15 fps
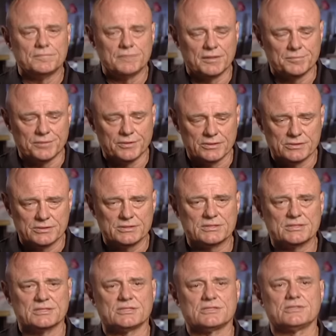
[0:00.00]
My brother and
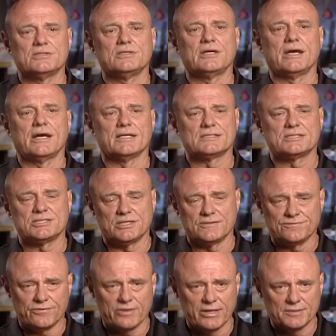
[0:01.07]
sister asked
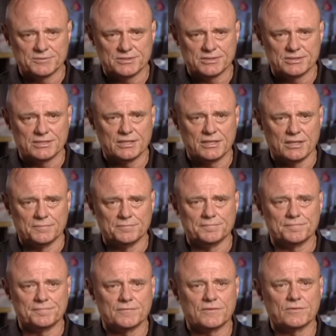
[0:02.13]
Chef Ramsay to come
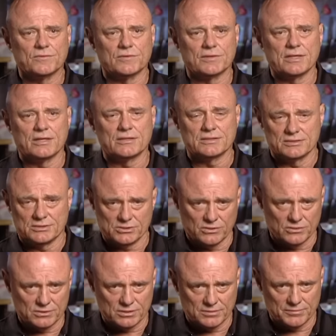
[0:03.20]
without
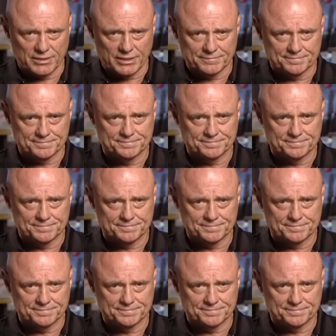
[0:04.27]
consulting me,